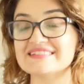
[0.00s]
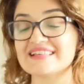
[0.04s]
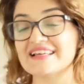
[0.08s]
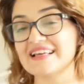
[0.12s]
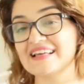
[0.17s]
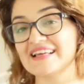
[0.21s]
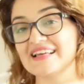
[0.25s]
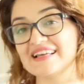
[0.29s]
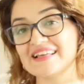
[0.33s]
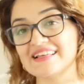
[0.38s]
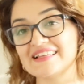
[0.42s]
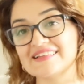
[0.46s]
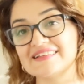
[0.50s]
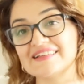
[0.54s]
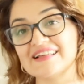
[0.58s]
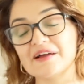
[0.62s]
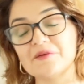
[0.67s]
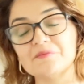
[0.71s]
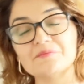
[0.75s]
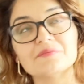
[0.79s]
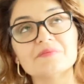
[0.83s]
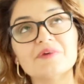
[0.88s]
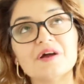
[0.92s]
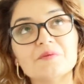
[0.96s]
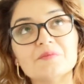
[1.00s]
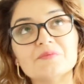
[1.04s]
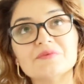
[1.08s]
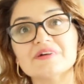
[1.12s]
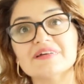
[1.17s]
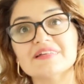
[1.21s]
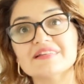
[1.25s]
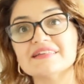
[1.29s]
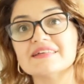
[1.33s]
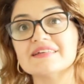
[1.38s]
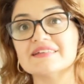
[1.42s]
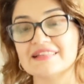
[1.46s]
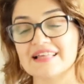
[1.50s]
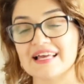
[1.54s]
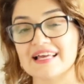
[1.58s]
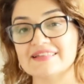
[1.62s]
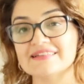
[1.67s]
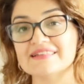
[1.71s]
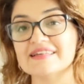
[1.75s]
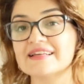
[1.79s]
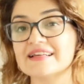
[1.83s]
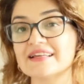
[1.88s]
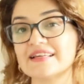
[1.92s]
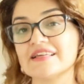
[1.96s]
and I'm really
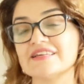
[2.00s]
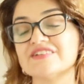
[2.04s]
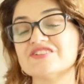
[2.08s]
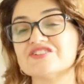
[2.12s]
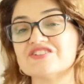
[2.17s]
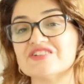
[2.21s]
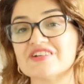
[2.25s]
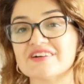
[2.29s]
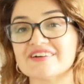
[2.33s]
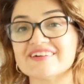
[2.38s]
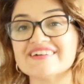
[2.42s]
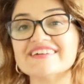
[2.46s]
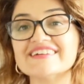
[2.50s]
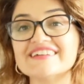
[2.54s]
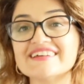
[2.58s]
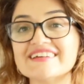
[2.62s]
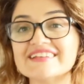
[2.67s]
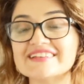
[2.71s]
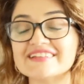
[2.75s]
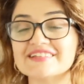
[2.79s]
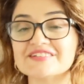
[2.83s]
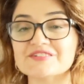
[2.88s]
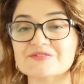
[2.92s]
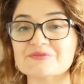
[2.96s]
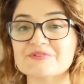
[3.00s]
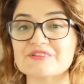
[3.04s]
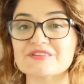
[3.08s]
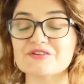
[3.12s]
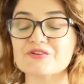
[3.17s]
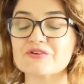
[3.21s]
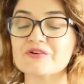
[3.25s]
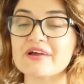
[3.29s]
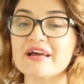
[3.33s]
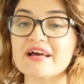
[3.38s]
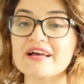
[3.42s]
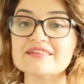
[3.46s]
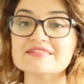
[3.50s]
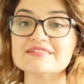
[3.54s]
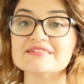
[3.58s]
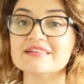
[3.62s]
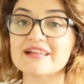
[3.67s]
glad that I can share in English with you guys.